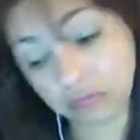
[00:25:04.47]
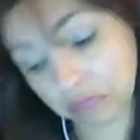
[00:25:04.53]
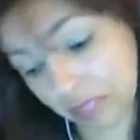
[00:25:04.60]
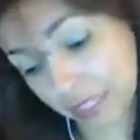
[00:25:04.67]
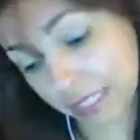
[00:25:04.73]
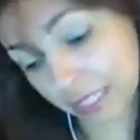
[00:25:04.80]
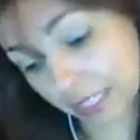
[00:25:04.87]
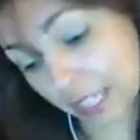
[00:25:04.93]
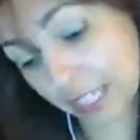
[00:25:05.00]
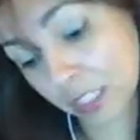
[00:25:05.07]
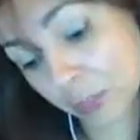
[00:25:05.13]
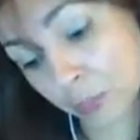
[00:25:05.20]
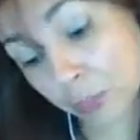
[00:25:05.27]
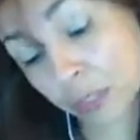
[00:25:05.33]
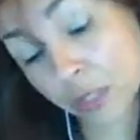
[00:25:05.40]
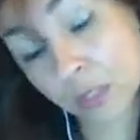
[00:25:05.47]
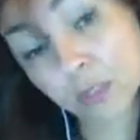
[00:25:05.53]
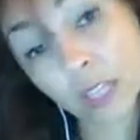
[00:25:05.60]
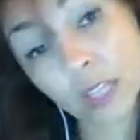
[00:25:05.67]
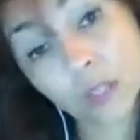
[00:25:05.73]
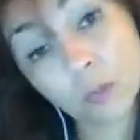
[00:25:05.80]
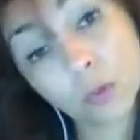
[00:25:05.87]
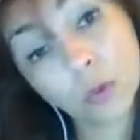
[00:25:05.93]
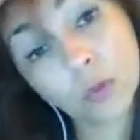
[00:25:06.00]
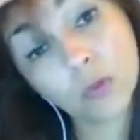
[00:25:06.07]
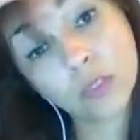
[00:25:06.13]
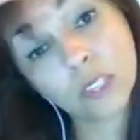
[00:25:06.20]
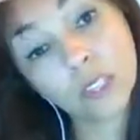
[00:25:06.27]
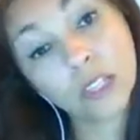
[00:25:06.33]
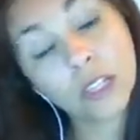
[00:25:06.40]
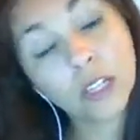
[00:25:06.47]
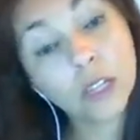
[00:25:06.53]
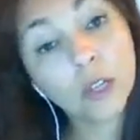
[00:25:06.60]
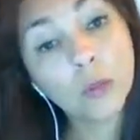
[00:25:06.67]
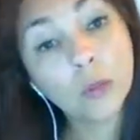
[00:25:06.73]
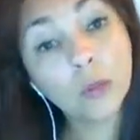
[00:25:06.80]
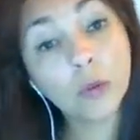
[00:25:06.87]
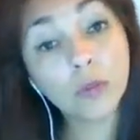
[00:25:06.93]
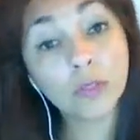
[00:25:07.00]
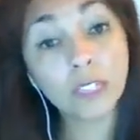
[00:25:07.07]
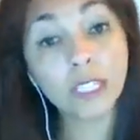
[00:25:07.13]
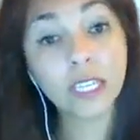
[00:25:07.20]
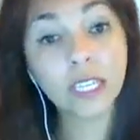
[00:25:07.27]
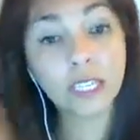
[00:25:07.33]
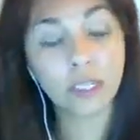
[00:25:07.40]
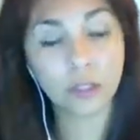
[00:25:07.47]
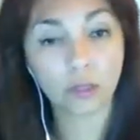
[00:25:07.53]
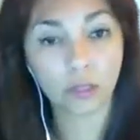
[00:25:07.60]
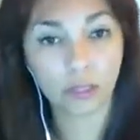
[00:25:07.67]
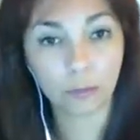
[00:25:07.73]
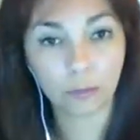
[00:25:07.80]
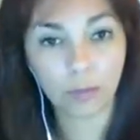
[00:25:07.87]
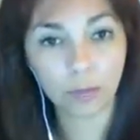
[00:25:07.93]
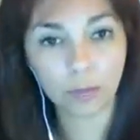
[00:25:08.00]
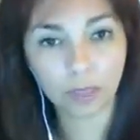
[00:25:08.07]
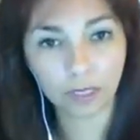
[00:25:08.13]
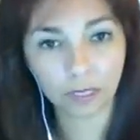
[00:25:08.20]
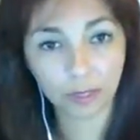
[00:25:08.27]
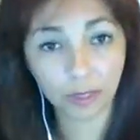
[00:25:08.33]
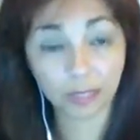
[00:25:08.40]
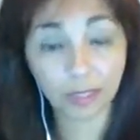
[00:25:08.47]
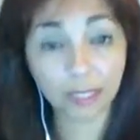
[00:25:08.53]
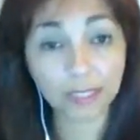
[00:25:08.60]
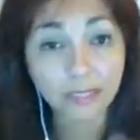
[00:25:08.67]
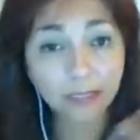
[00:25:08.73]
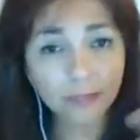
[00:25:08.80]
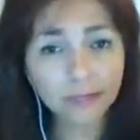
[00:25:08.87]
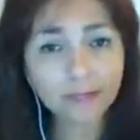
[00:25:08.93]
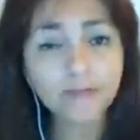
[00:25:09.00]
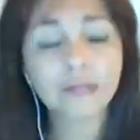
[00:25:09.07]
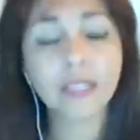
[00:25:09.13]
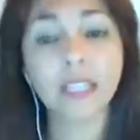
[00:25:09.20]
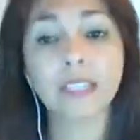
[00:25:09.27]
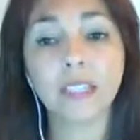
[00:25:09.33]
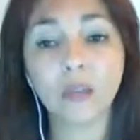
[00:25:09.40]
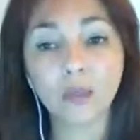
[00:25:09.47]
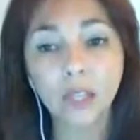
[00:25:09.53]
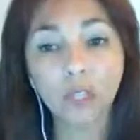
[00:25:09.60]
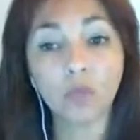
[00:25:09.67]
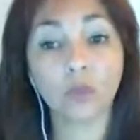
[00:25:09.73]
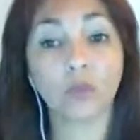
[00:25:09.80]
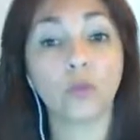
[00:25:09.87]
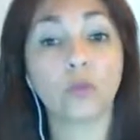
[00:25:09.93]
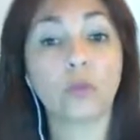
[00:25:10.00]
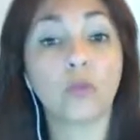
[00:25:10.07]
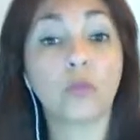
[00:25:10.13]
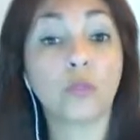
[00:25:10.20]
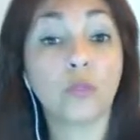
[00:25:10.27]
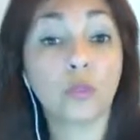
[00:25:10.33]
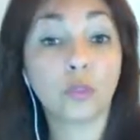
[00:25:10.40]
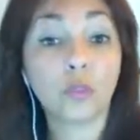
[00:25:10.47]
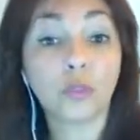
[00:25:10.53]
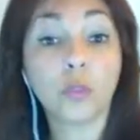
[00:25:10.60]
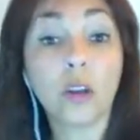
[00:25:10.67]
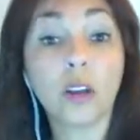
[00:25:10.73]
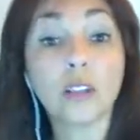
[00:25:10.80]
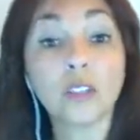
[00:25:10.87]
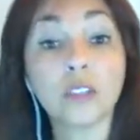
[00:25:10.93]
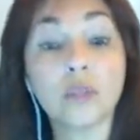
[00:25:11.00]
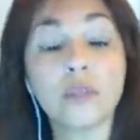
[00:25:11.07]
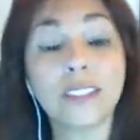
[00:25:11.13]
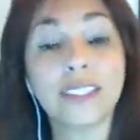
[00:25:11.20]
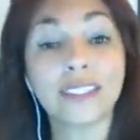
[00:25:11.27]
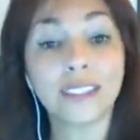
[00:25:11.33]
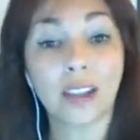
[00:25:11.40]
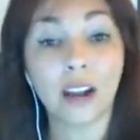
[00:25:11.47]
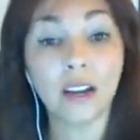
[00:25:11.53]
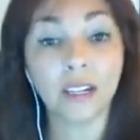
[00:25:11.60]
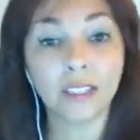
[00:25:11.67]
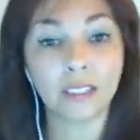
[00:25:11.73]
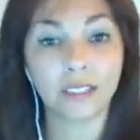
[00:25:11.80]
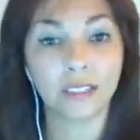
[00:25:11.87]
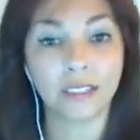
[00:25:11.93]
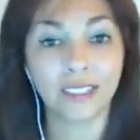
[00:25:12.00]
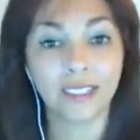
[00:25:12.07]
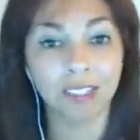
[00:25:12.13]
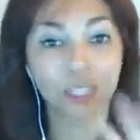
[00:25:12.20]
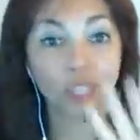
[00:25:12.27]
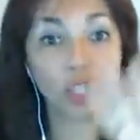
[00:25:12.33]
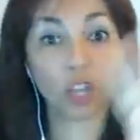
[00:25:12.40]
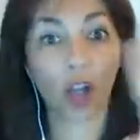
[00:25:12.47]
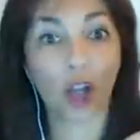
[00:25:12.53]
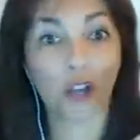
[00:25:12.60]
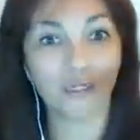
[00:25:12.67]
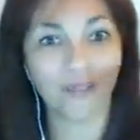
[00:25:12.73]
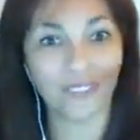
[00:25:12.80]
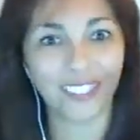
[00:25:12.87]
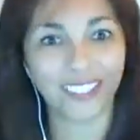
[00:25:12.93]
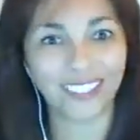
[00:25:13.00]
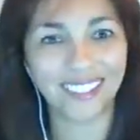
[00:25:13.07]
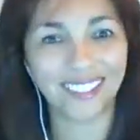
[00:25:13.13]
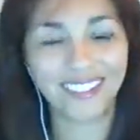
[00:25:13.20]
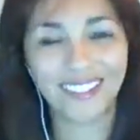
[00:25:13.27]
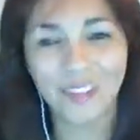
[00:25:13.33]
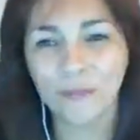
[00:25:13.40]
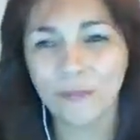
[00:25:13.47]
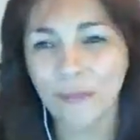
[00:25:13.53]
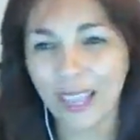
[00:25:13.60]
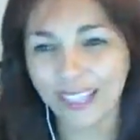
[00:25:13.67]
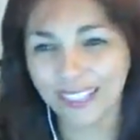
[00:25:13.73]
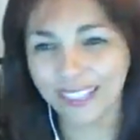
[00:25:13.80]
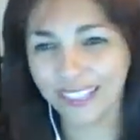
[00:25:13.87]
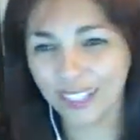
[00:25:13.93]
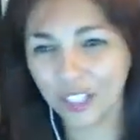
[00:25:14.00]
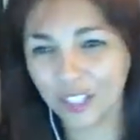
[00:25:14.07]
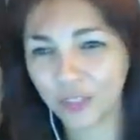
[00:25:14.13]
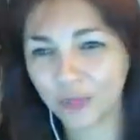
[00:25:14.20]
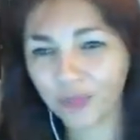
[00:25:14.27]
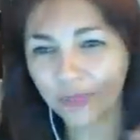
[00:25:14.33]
that's a nice person that moved here to the building. And that's a way for us to start this loving message.